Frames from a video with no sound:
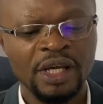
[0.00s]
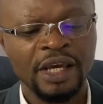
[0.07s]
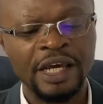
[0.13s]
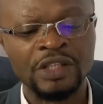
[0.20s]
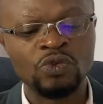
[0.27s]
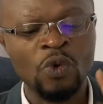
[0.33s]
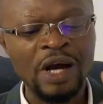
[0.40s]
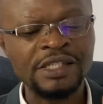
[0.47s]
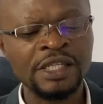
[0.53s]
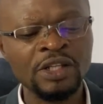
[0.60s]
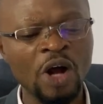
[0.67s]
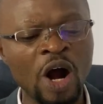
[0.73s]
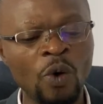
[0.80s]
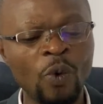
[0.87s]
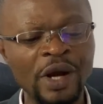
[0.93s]
It wasn't
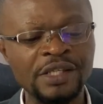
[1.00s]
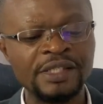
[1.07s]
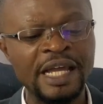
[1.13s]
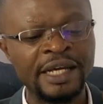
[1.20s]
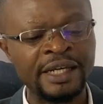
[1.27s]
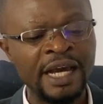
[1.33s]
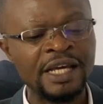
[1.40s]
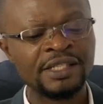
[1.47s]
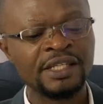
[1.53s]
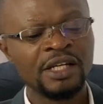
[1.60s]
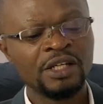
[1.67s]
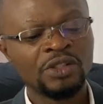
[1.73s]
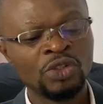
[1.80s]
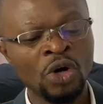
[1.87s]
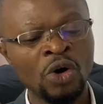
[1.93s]
always the case,
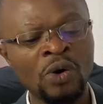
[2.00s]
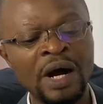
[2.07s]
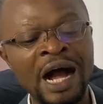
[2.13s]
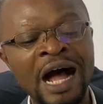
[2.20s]
though,